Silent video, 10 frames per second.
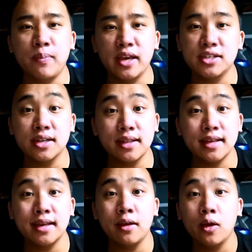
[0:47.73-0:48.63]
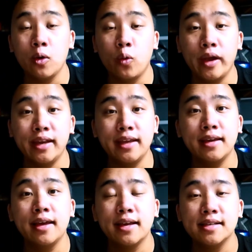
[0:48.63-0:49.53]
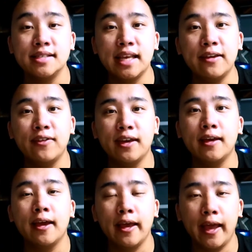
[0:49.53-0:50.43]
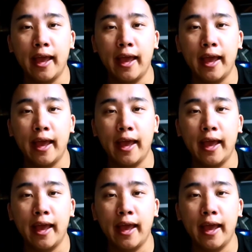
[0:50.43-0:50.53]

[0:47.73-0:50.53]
patiently waiting, saving,